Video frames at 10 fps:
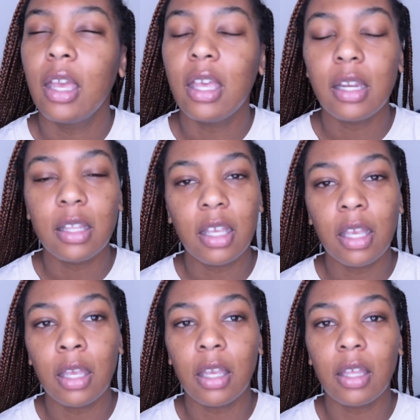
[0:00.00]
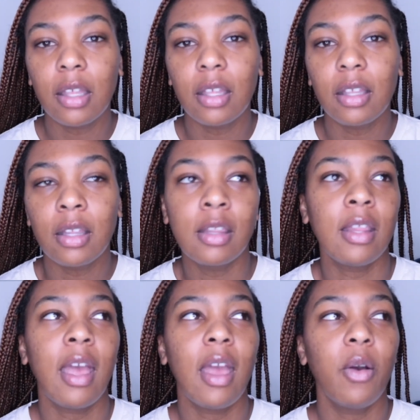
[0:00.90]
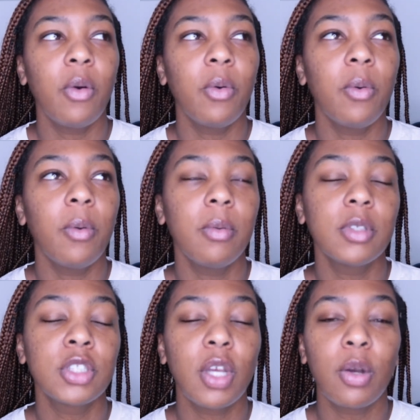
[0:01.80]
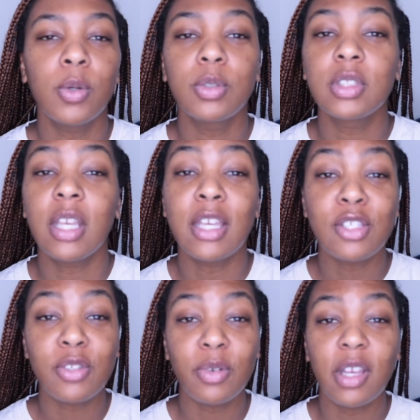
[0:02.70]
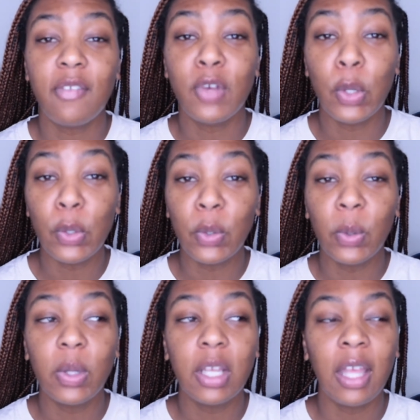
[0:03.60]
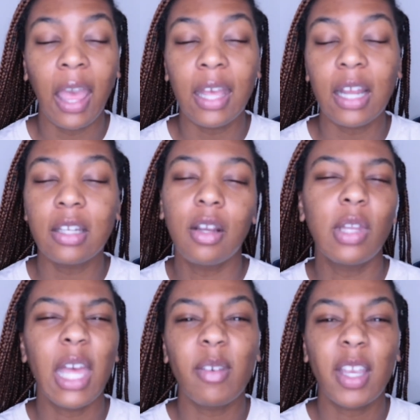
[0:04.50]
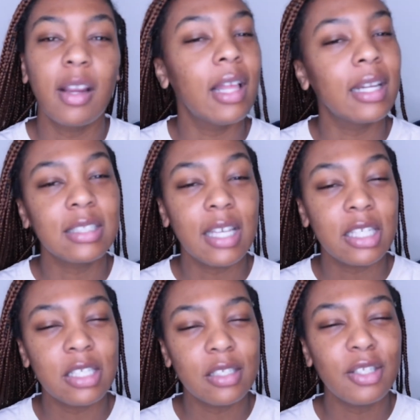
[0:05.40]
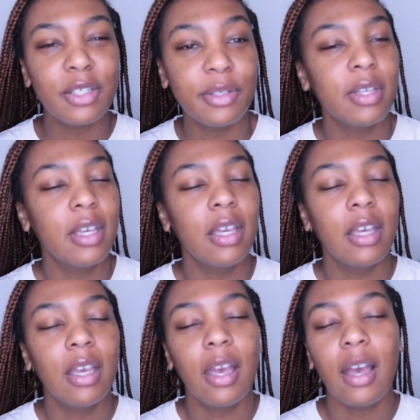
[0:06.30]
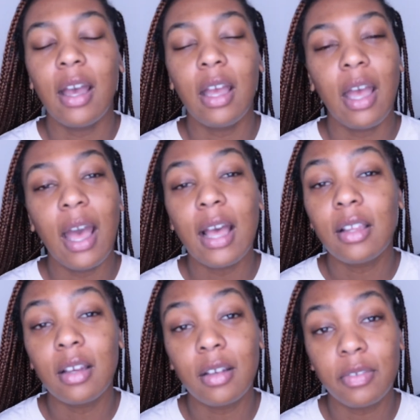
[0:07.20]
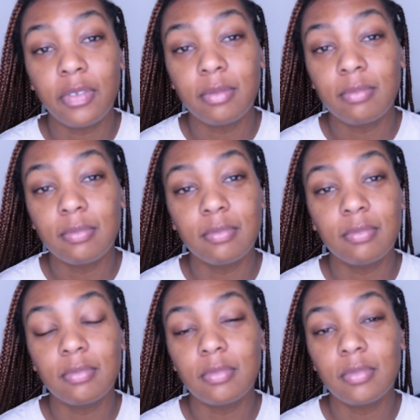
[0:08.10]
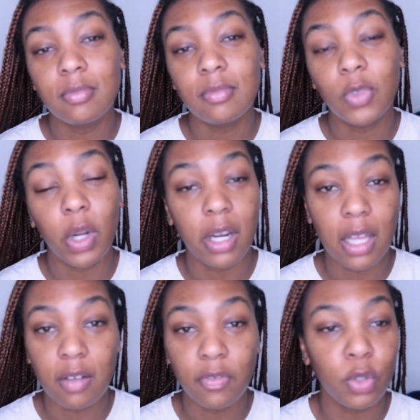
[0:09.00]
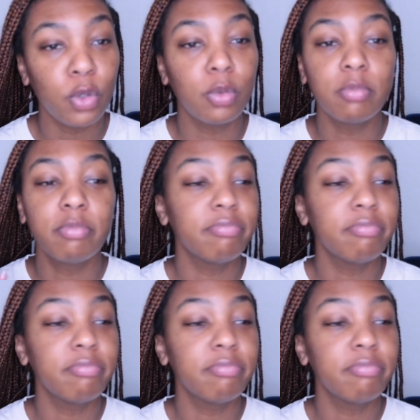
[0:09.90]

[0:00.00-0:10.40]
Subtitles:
Anything that shows the history of food, and I know they have a Carolina section too. I love North Carolina food.